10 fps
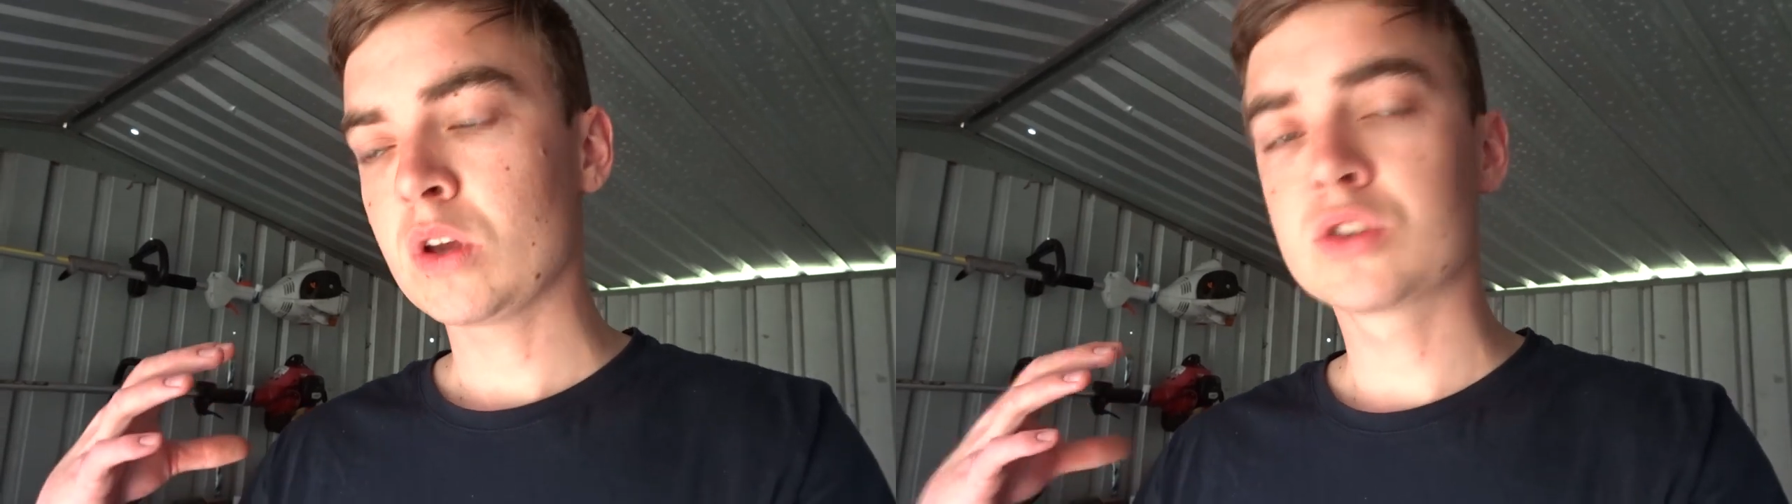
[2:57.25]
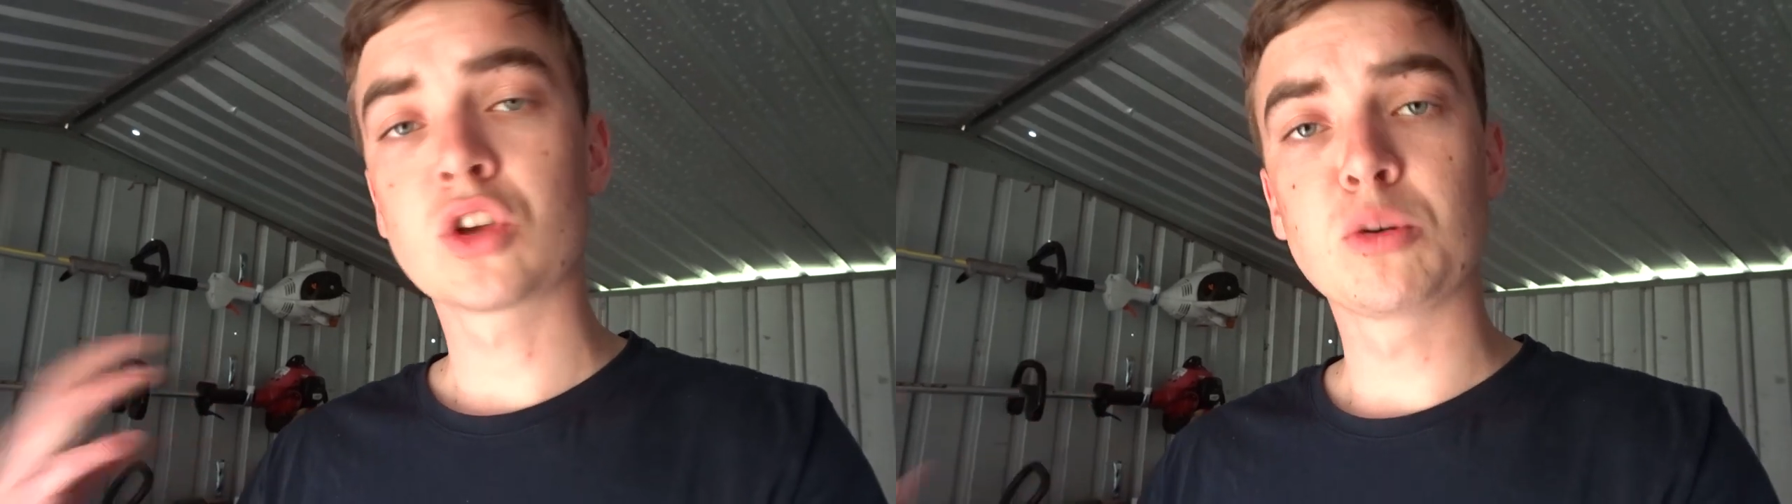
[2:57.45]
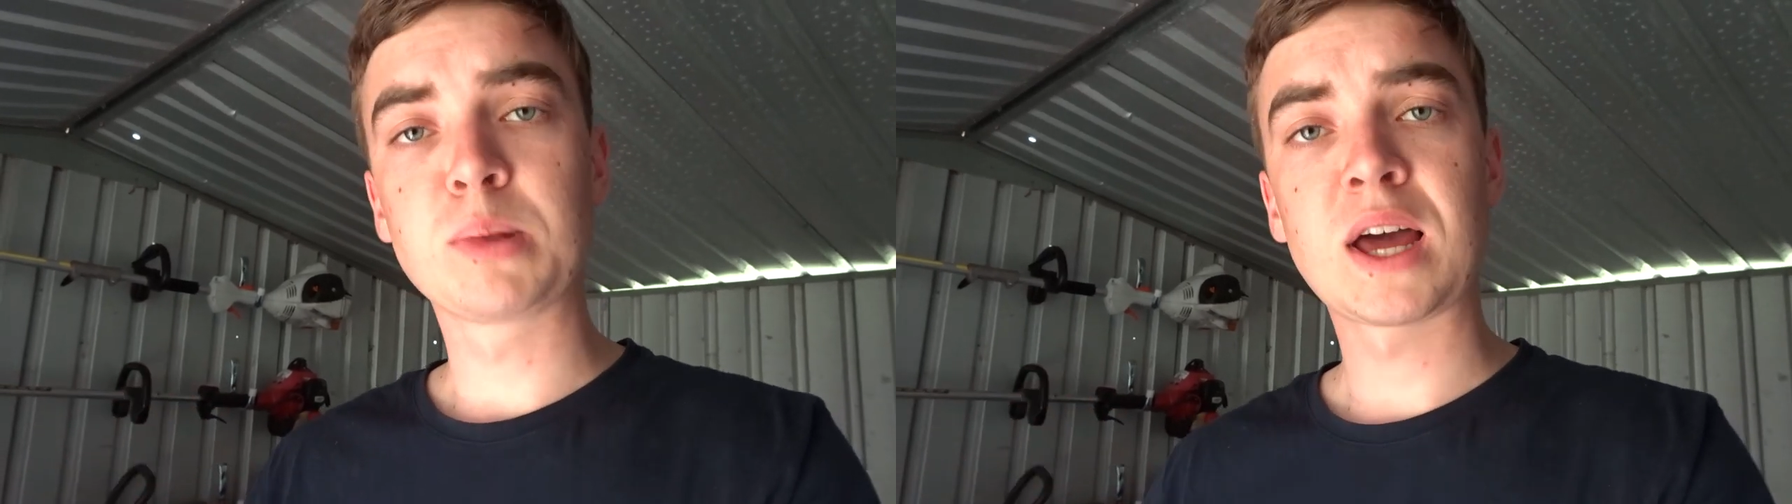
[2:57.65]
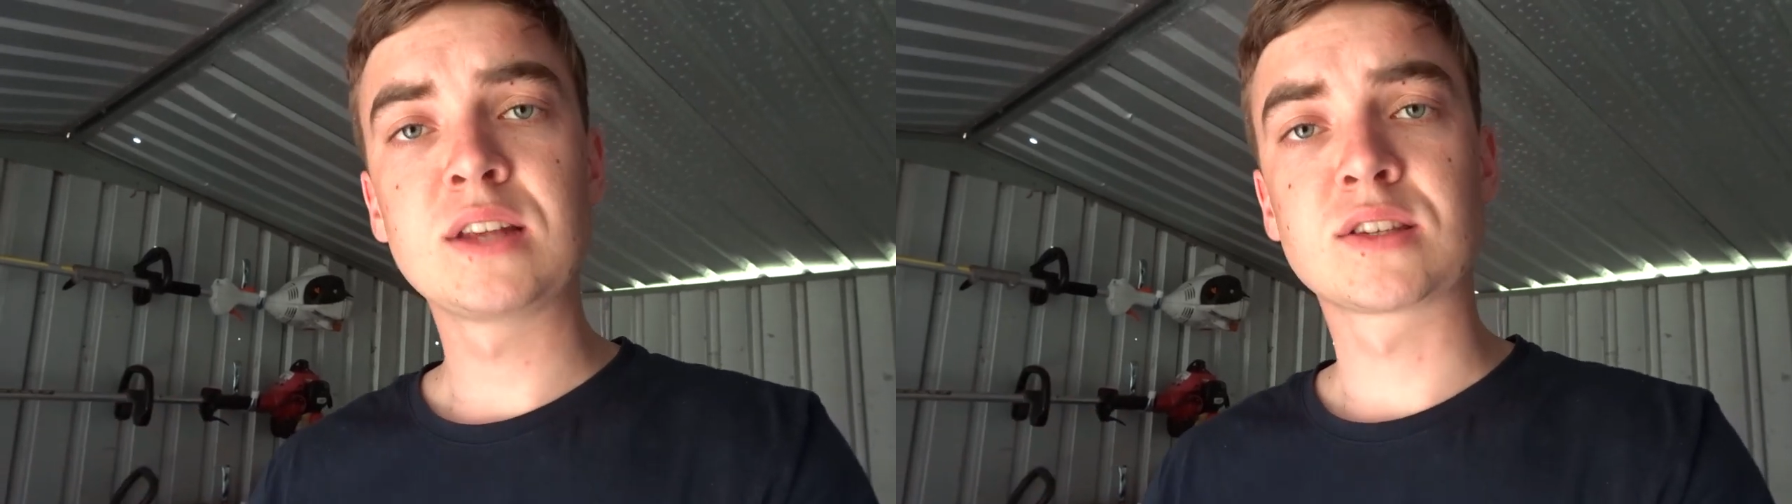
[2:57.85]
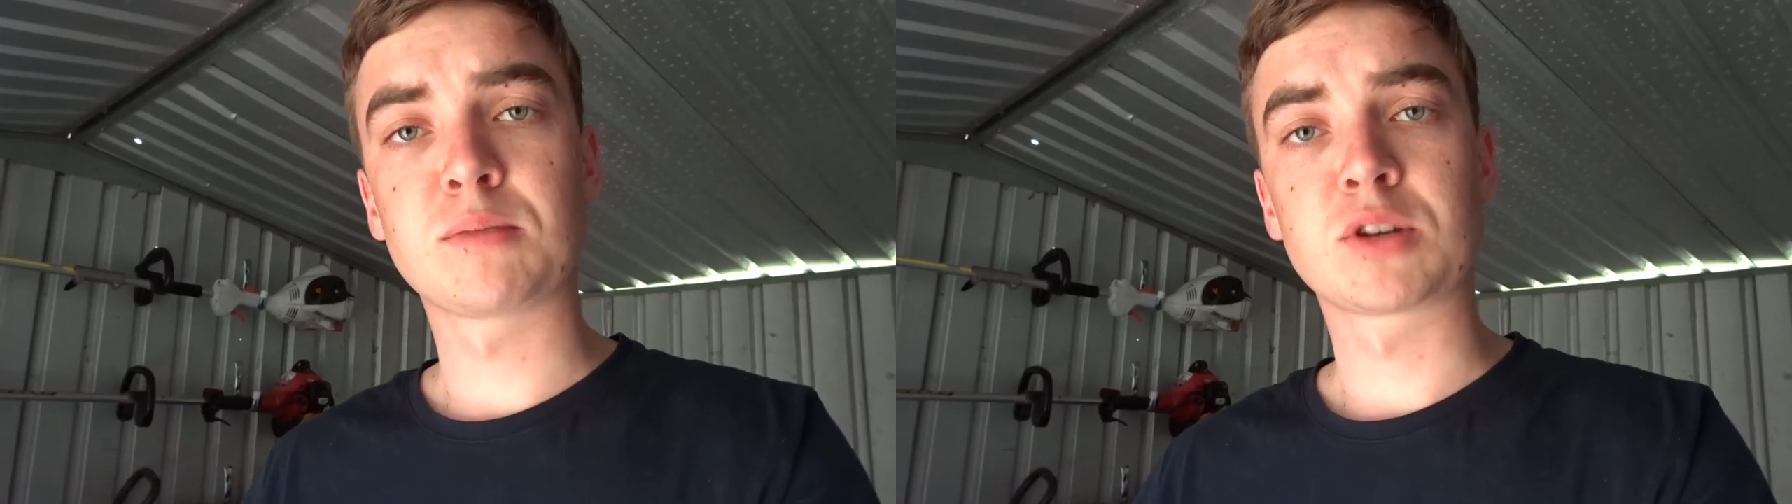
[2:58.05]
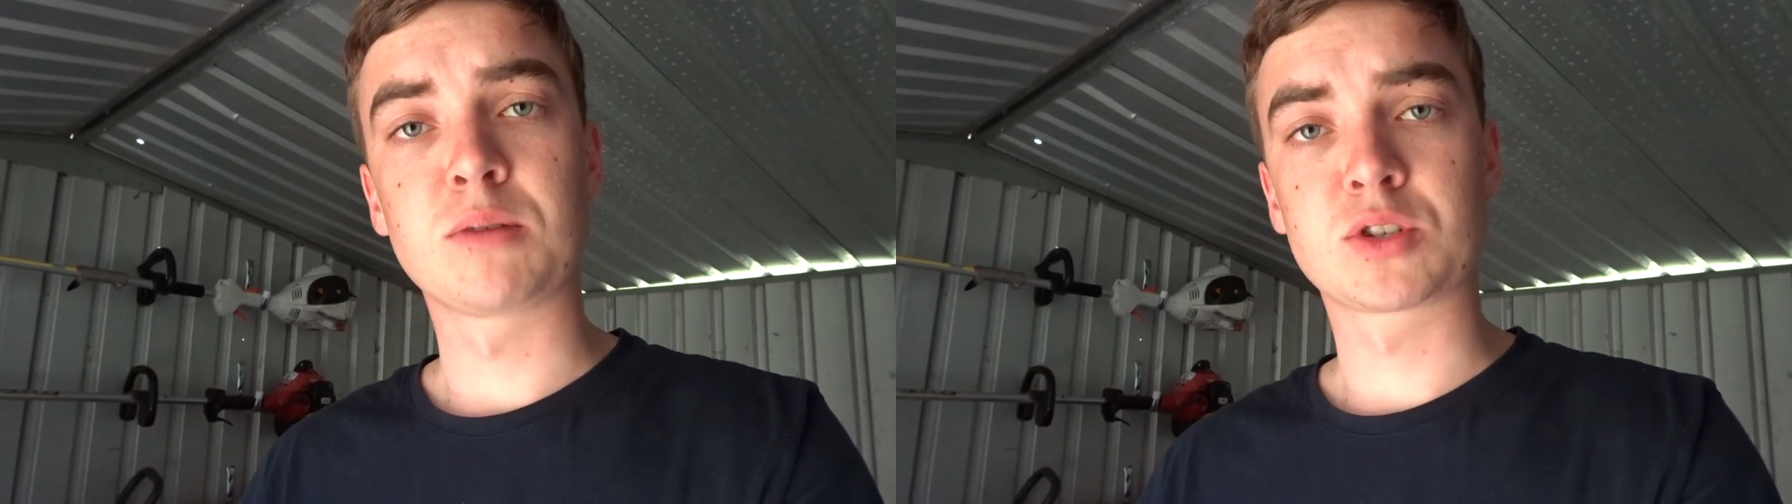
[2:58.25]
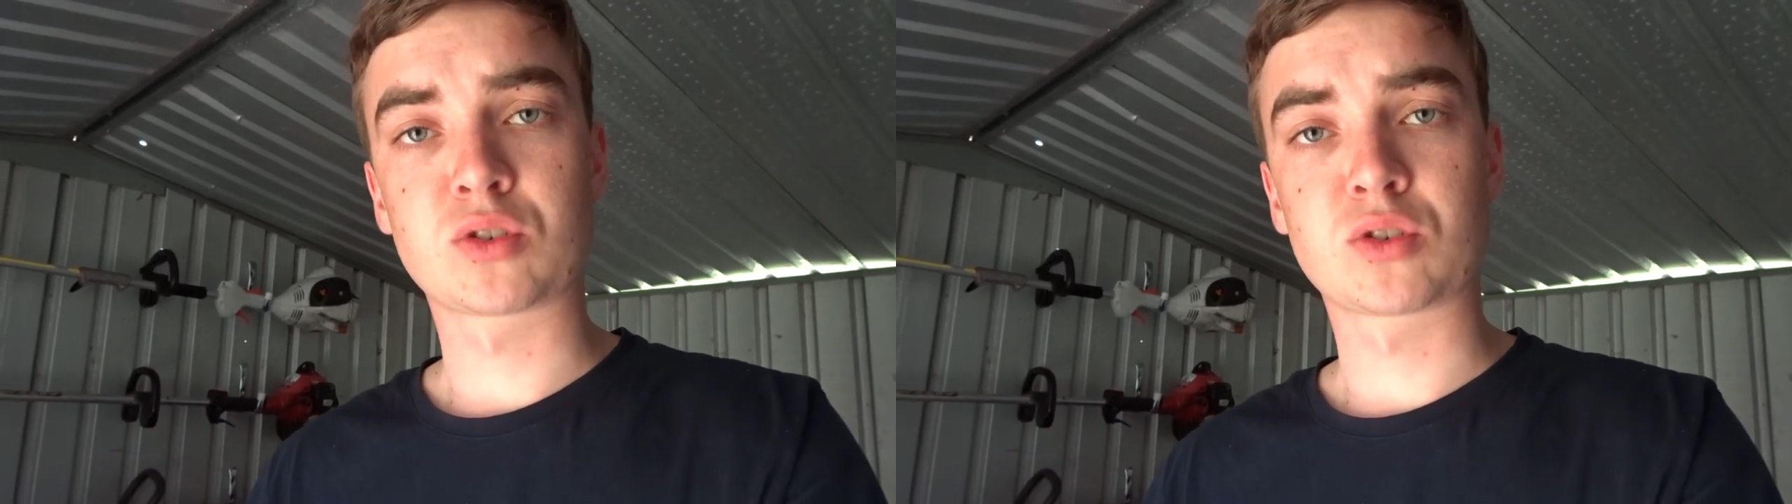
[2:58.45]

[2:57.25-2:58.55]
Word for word: so your blades sometimes